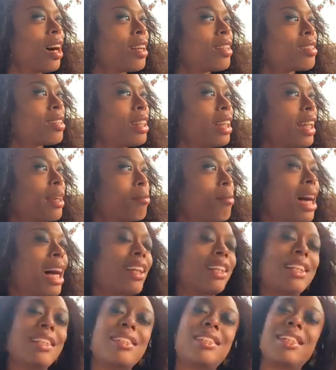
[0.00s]
honestly, like
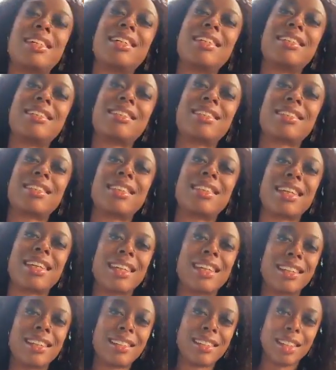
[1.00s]
malintent
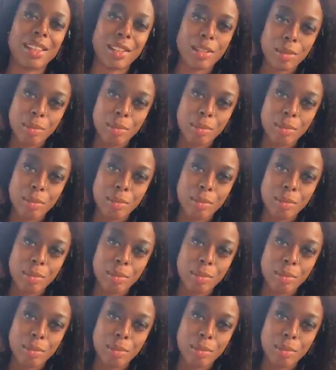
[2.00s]
and